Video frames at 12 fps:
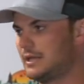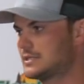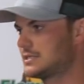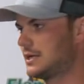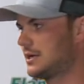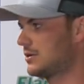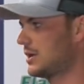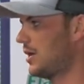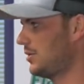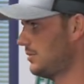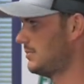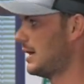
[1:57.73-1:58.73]
That's how
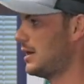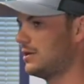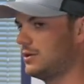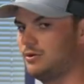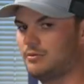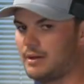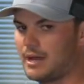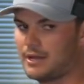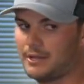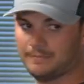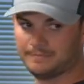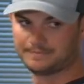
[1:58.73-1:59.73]
Cody Meyer knew
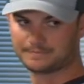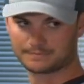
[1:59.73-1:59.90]
about it,